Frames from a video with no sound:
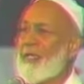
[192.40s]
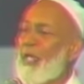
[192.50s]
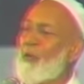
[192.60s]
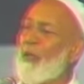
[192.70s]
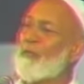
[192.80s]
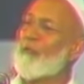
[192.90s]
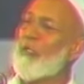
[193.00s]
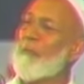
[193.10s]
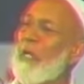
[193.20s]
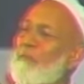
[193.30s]
They want to
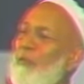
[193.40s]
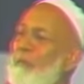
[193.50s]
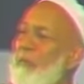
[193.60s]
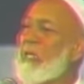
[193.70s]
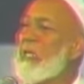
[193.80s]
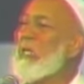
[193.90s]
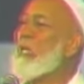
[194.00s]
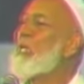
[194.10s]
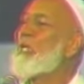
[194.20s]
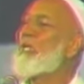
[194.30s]
debate with
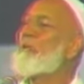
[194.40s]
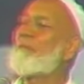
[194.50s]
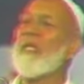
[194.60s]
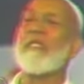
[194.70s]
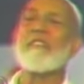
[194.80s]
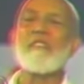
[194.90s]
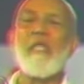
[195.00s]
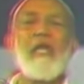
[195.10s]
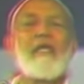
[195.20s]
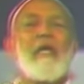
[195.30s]
me in places like